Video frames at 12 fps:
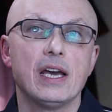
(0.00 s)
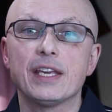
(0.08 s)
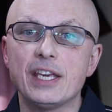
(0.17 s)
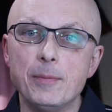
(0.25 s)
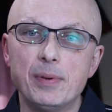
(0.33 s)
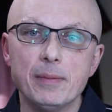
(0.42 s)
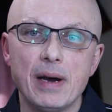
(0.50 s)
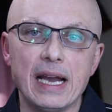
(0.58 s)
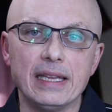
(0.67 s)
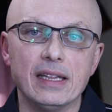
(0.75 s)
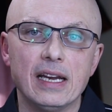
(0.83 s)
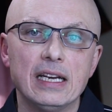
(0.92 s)
Keep in
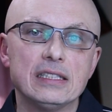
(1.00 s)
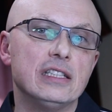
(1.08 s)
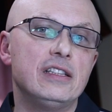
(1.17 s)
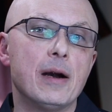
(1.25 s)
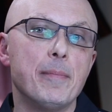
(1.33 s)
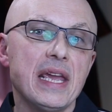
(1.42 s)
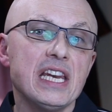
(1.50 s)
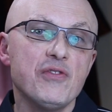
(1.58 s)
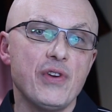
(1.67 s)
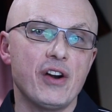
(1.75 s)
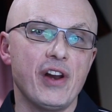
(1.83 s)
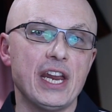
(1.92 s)
mind that there are many
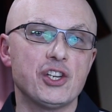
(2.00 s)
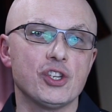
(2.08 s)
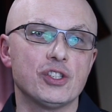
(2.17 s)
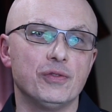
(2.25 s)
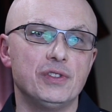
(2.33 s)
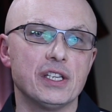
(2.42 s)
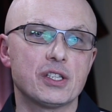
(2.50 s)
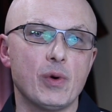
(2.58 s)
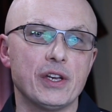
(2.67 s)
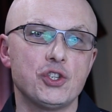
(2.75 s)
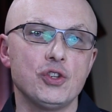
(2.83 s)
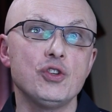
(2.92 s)
variations of this
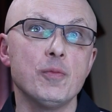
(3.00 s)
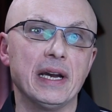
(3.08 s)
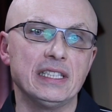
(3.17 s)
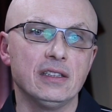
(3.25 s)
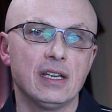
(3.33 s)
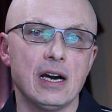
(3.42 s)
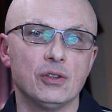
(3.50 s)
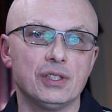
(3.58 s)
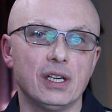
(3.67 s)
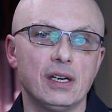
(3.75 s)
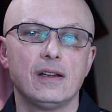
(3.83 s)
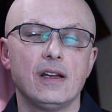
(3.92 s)
question you might
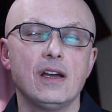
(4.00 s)
encounter.